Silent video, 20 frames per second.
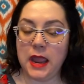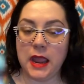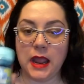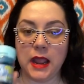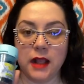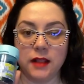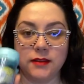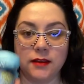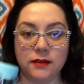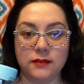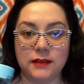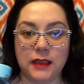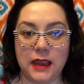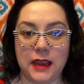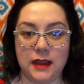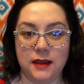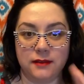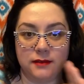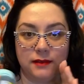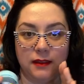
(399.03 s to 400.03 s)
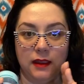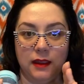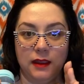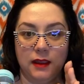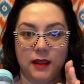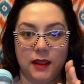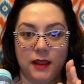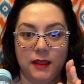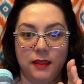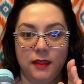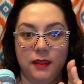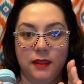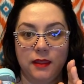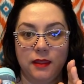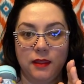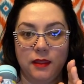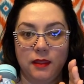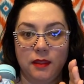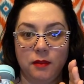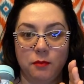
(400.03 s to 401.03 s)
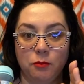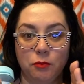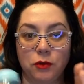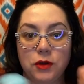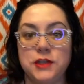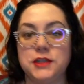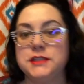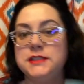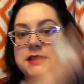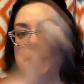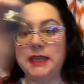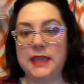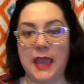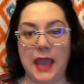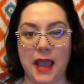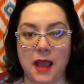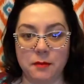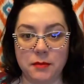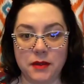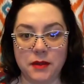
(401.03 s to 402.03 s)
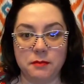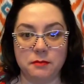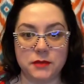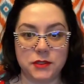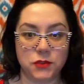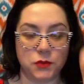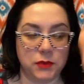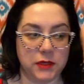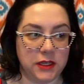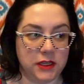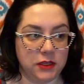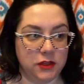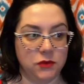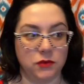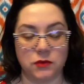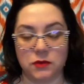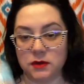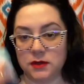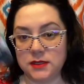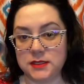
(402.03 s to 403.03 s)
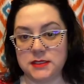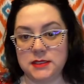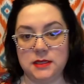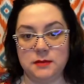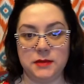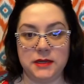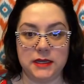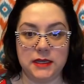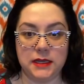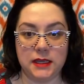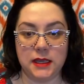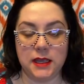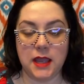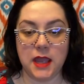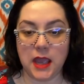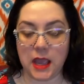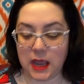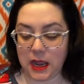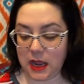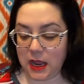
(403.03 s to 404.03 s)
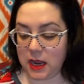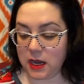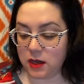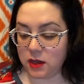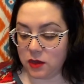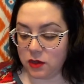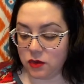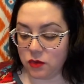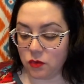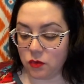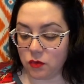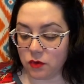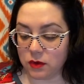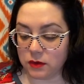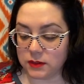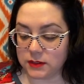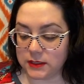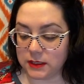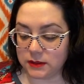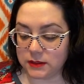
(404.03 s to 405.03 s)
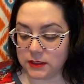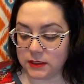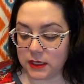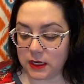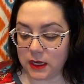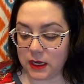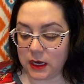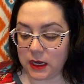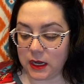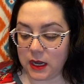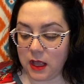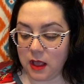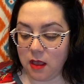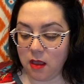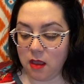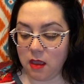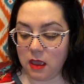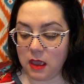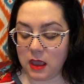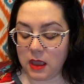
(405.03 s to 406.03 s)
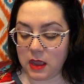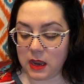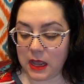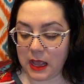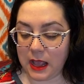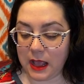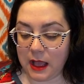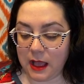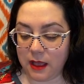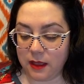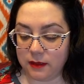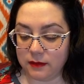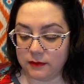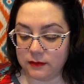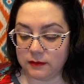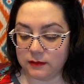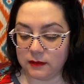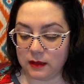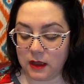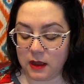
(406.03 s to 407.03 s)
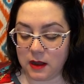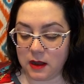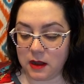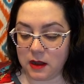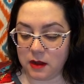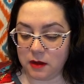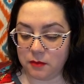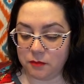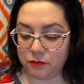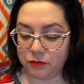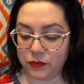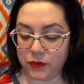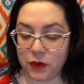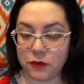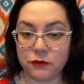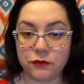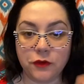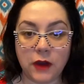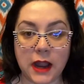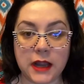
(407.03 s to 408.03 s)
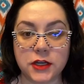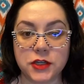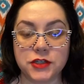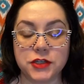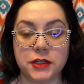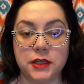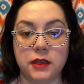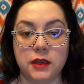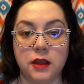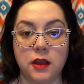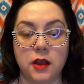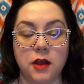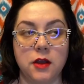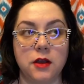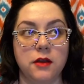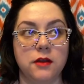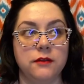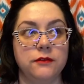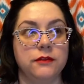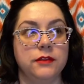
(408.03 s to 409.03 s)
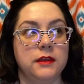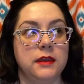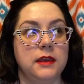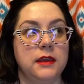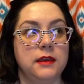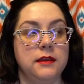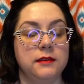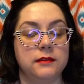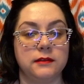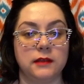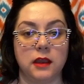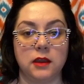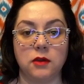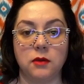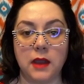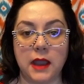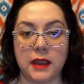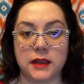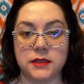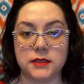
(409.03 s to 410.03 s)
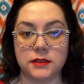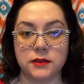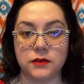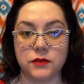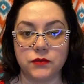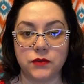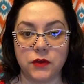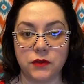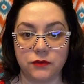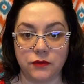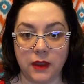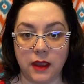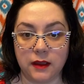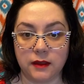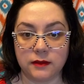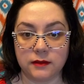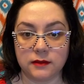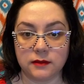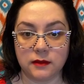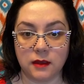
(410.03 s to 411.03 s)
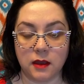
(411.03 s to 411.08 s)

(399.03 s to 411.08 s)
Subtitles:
Delta 8 is like, bridges the gap between your CBD and your Delta 9. It has a fraction of the psychoactive effects,